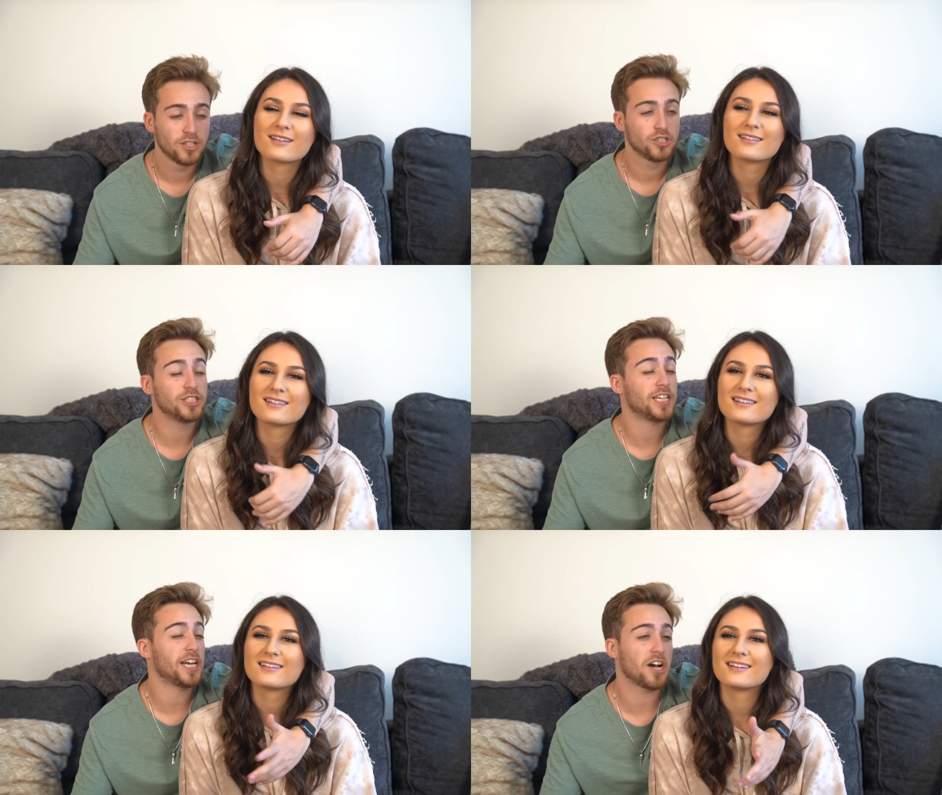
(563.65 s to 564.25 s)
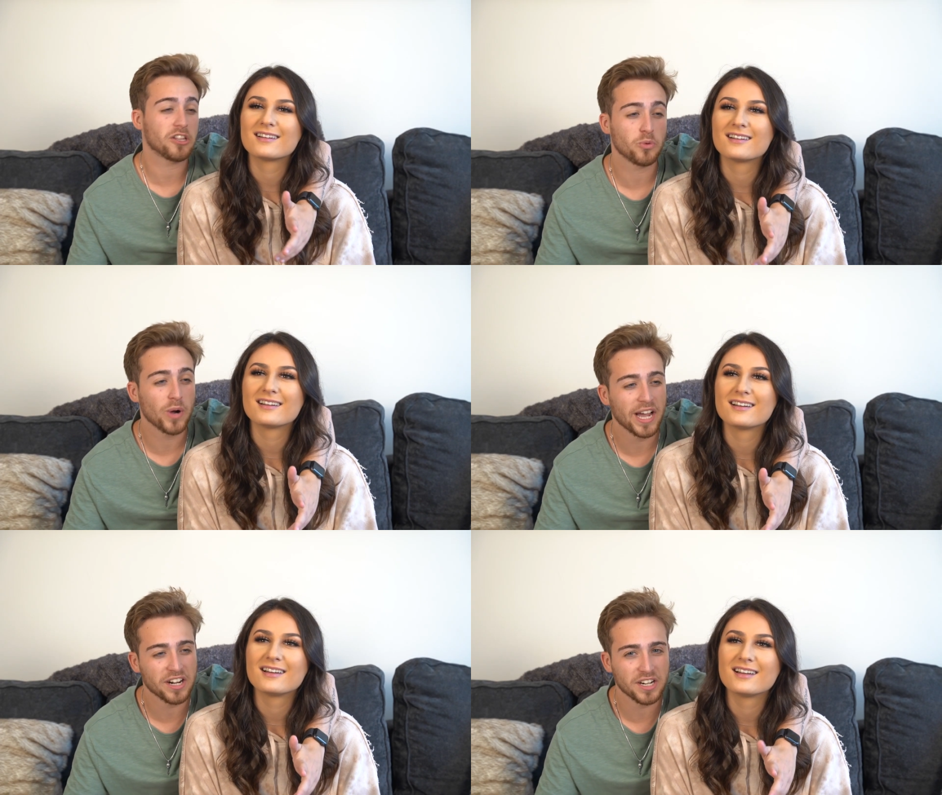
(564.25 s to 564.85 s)
Speaker 1: She's hitting on the
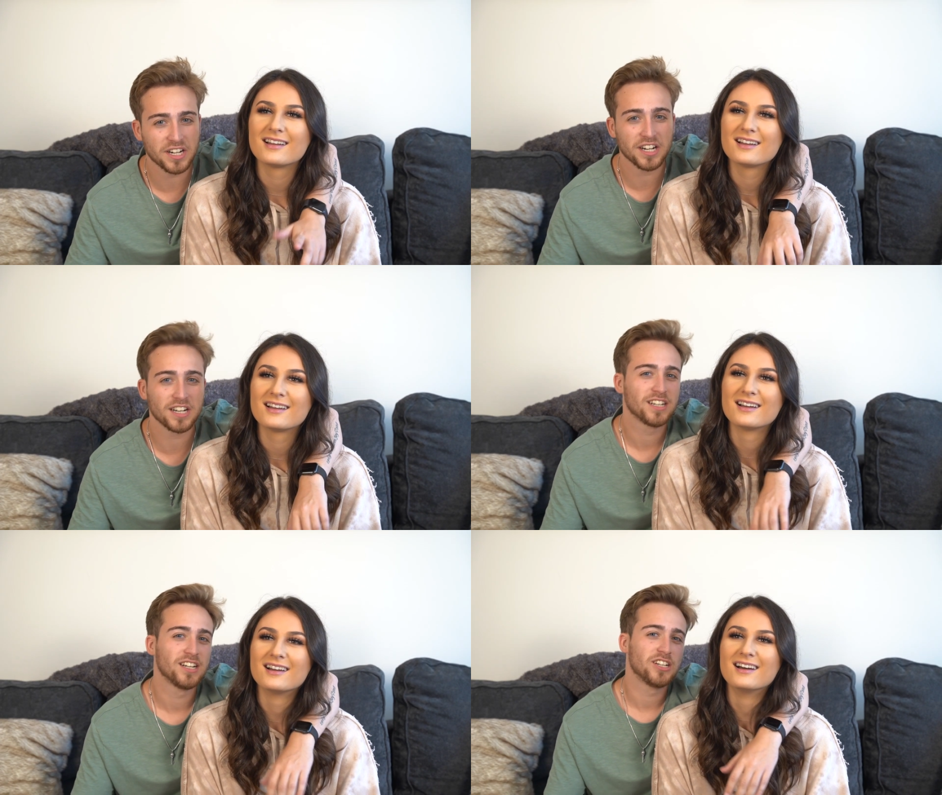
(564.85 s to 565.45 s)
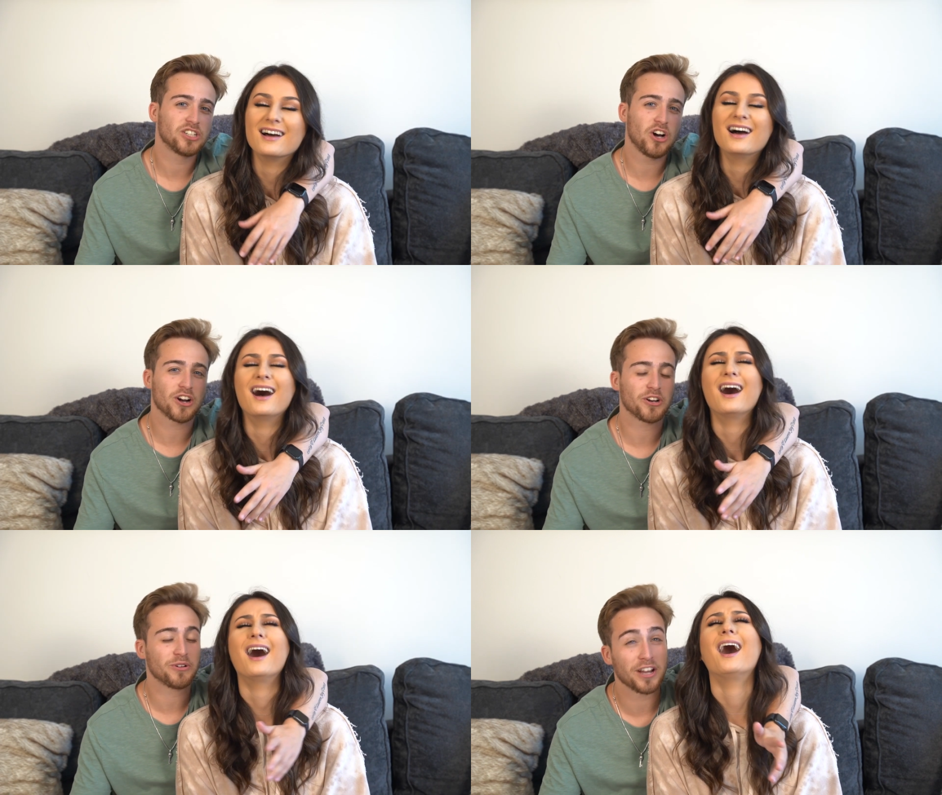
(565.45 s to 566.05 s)
waiter,
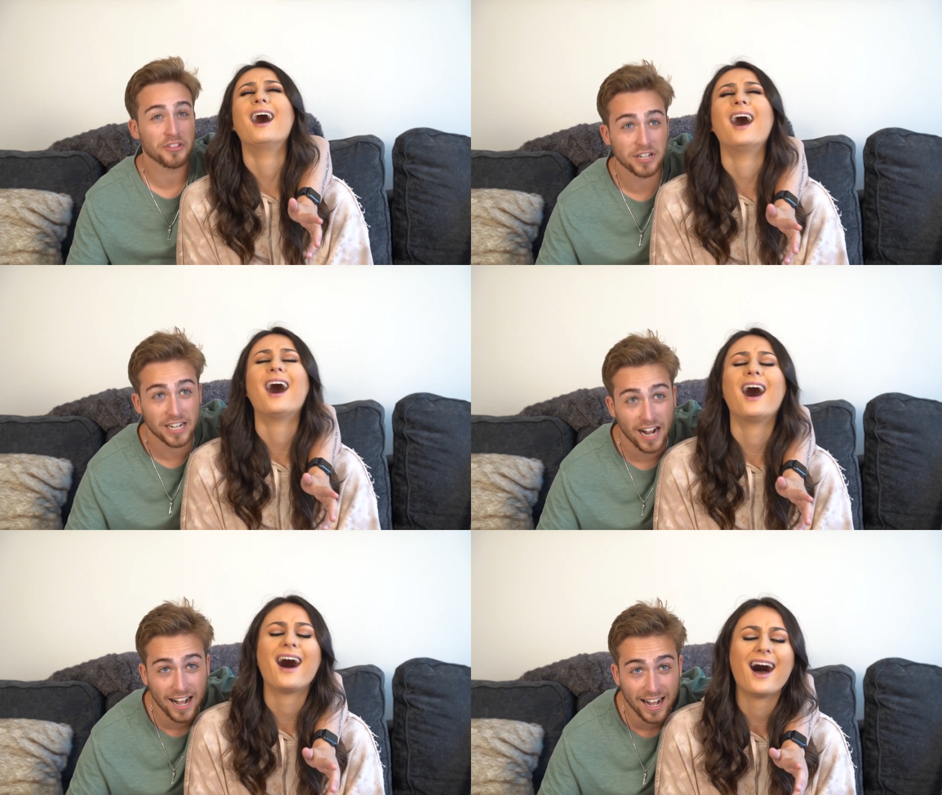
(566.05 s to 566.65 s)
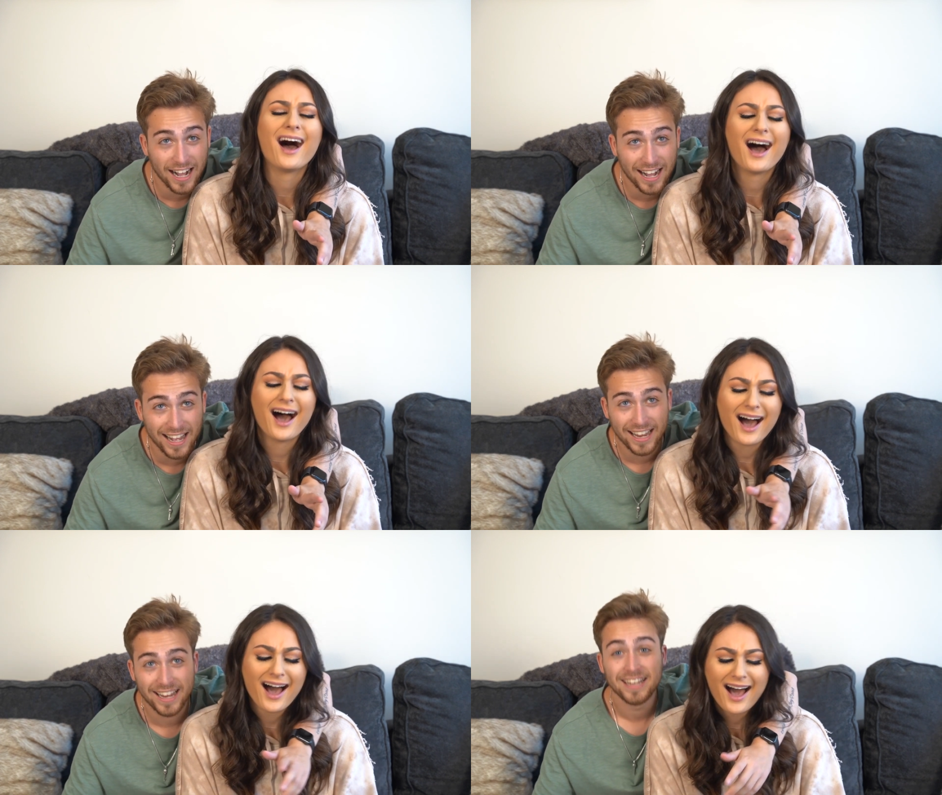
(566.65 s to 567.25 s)
talking to another
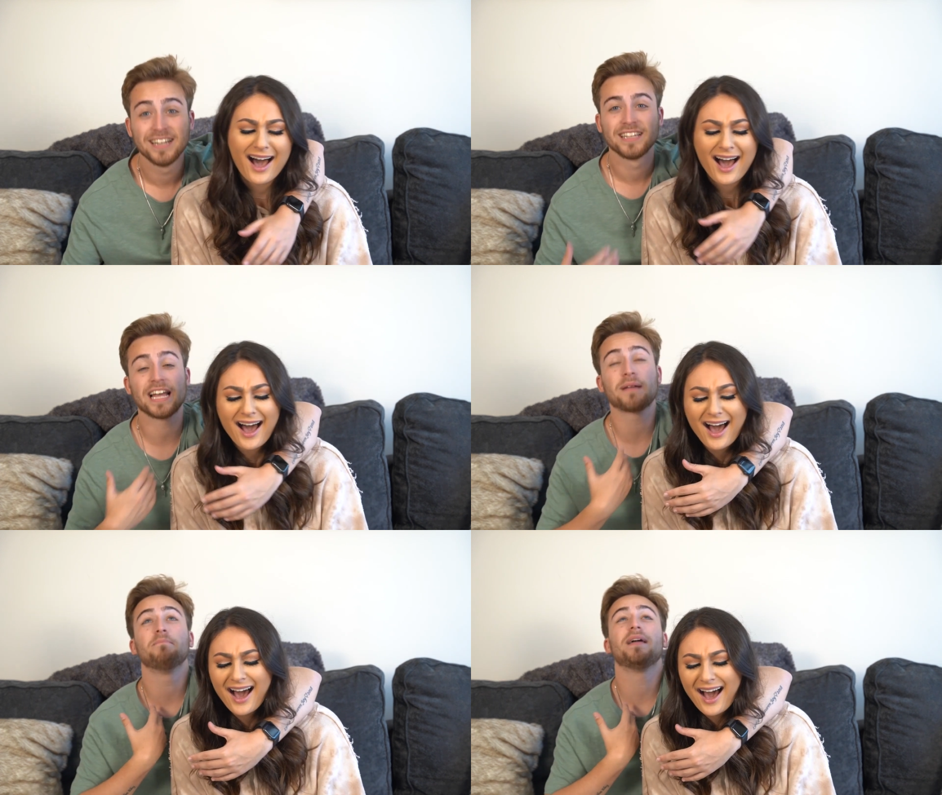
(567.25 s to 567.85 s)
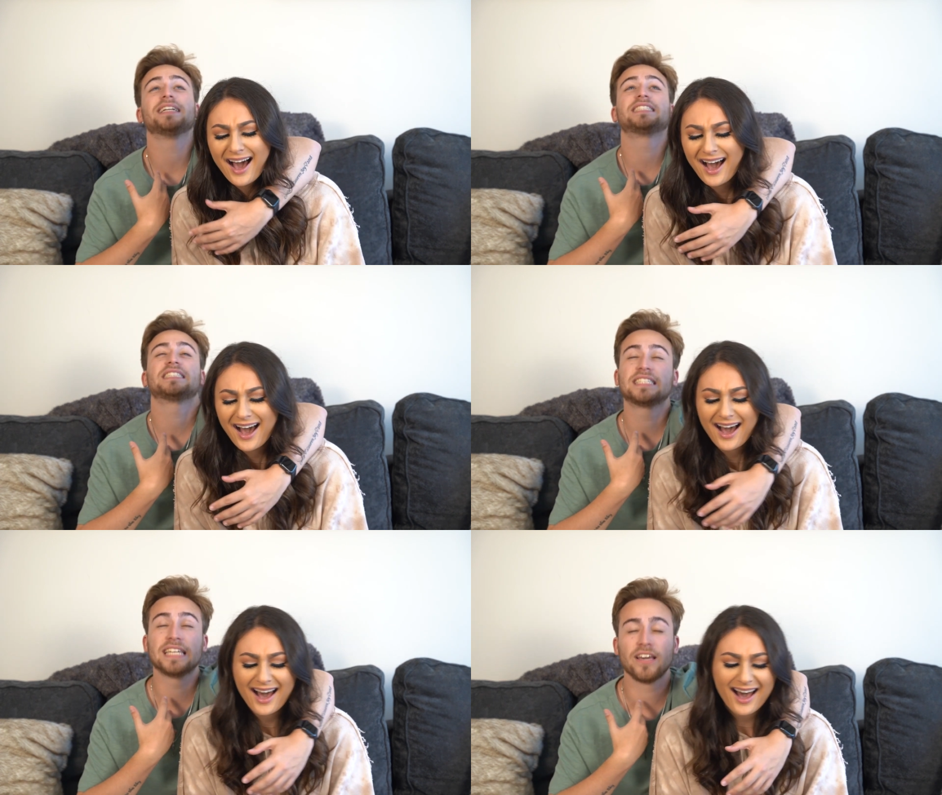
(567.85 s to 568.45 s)
guy, like
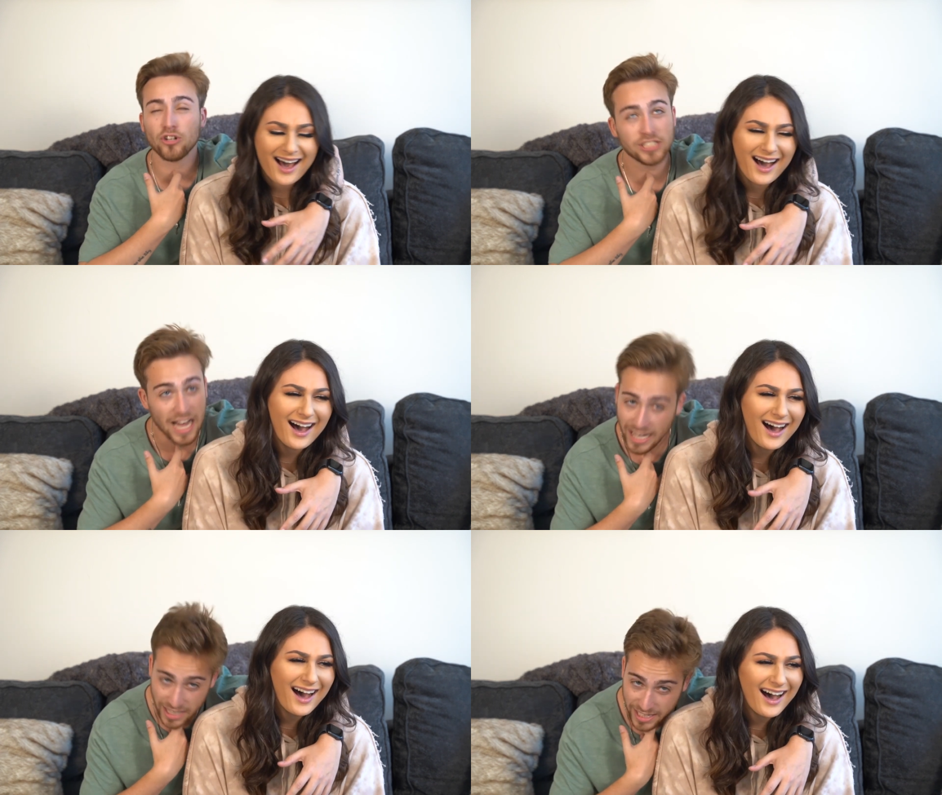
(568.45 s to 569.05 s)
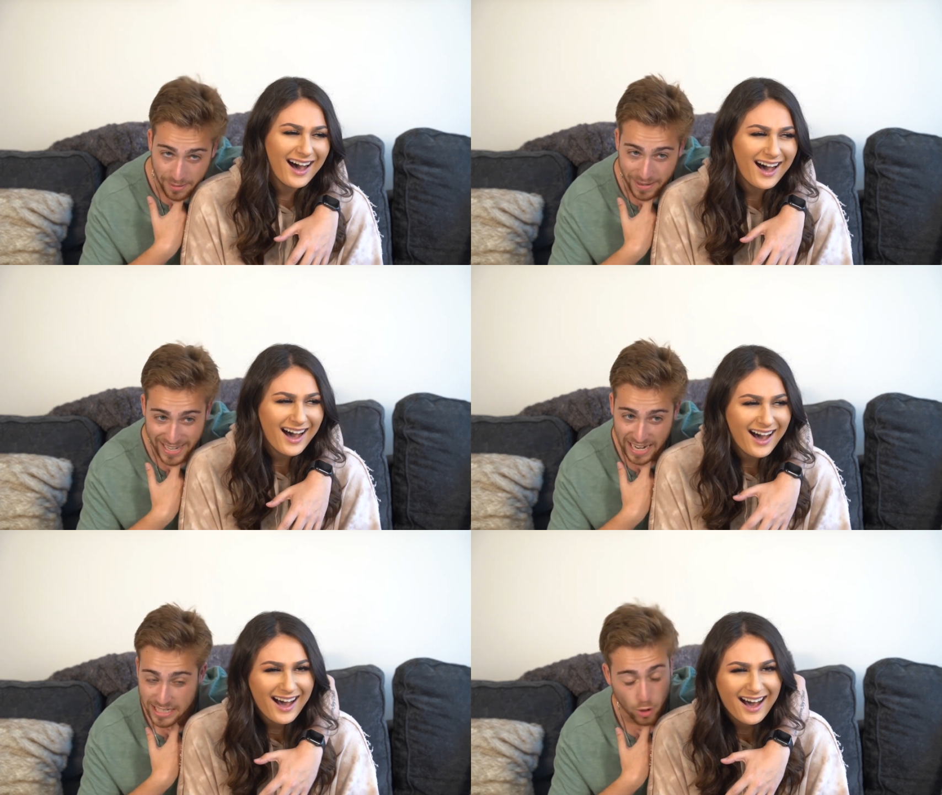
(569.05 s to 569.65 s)
still telling
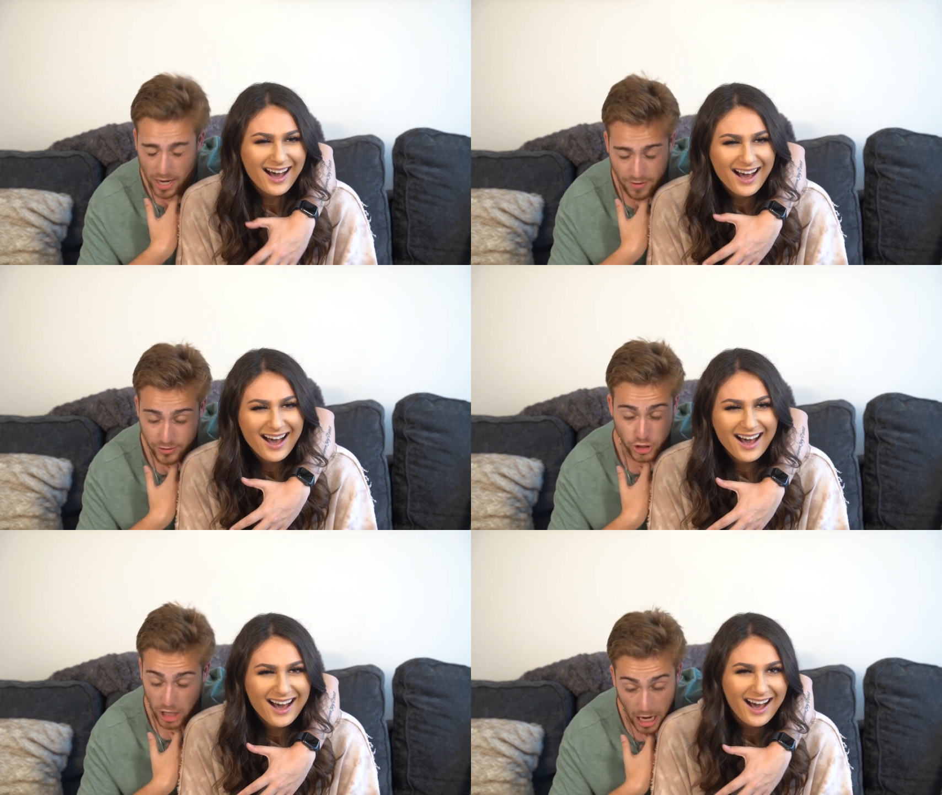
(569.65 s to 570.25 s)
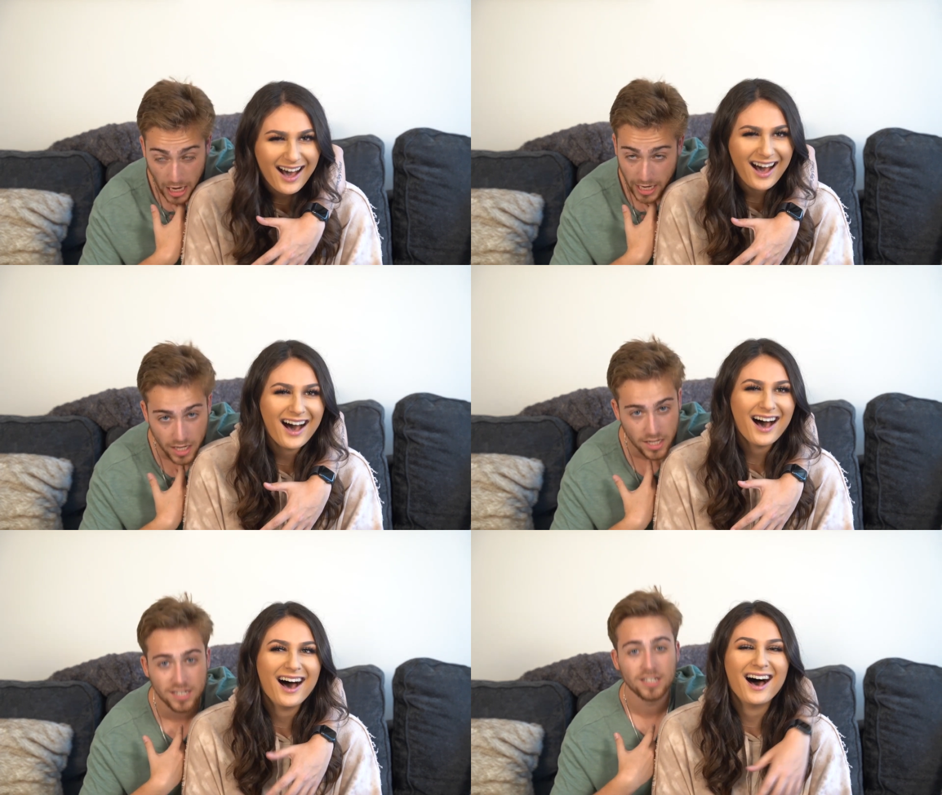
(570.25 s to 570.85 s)
me I don't have a shot.